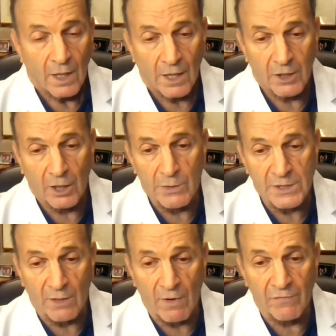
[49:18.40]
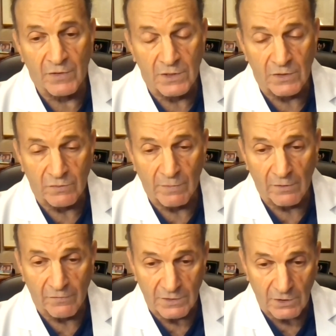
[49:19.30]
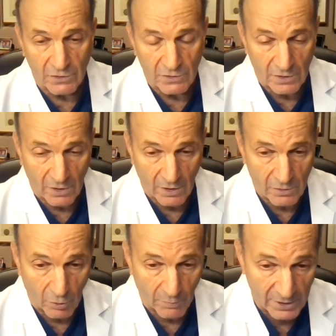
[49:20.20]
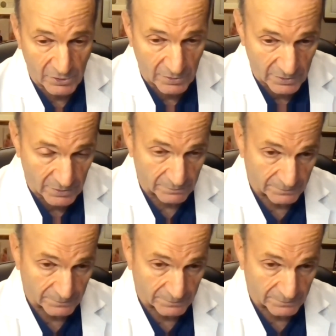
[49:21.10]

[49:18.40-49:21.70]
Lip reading: And you can always get references from other physicians and or patients